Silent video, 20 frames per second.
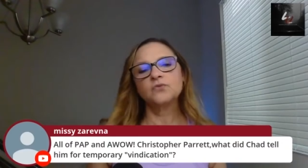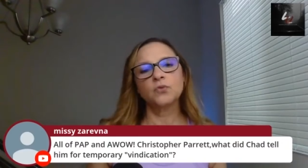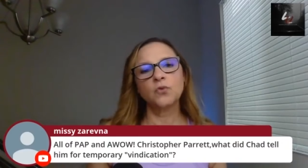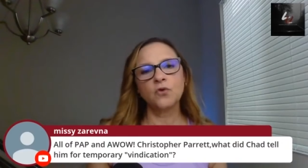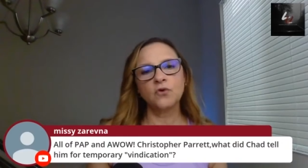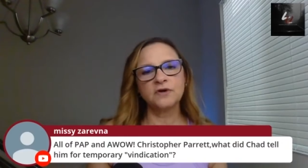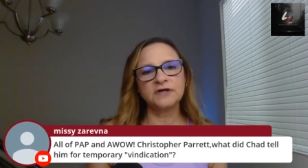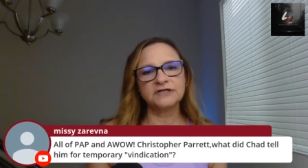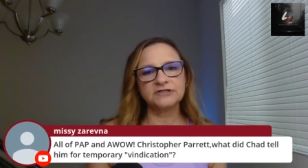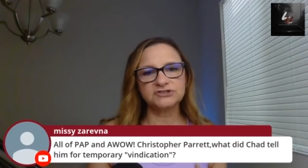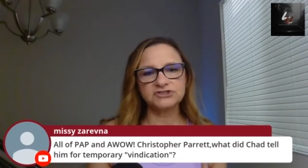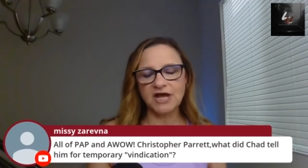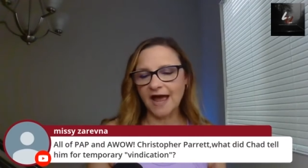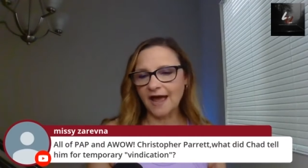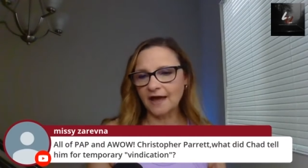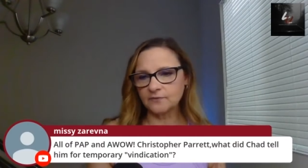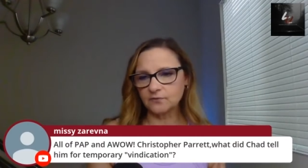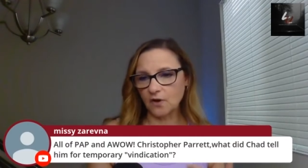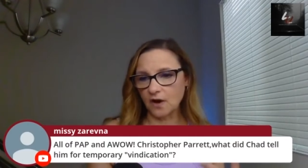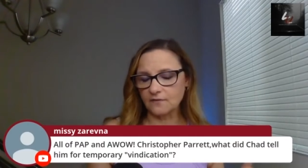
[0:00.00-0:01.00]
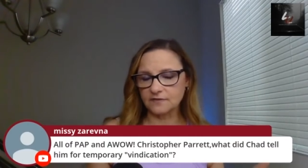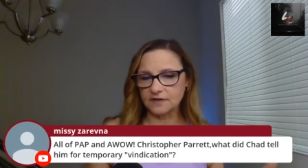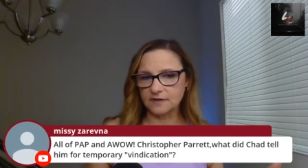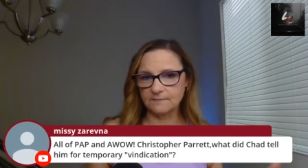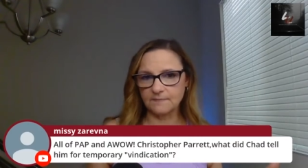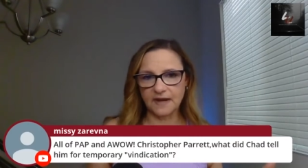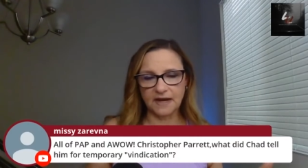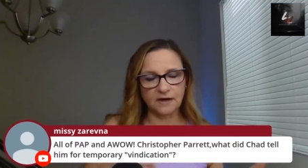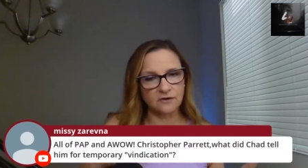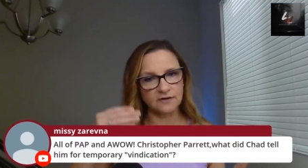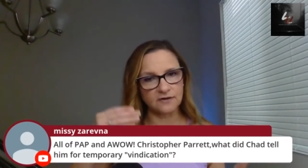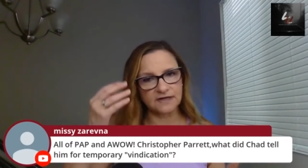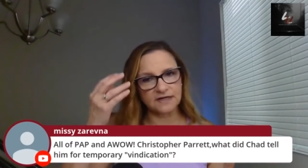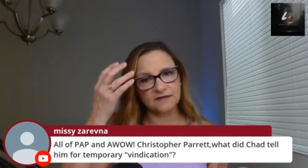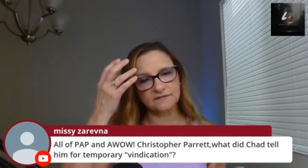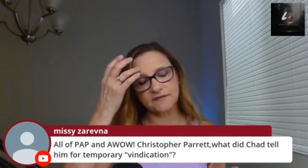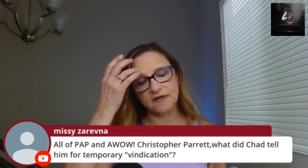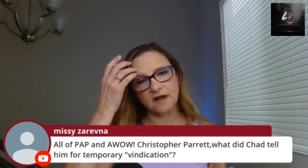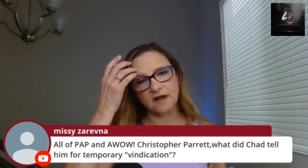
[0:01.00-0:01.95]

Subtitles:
Lori and Chad were already married.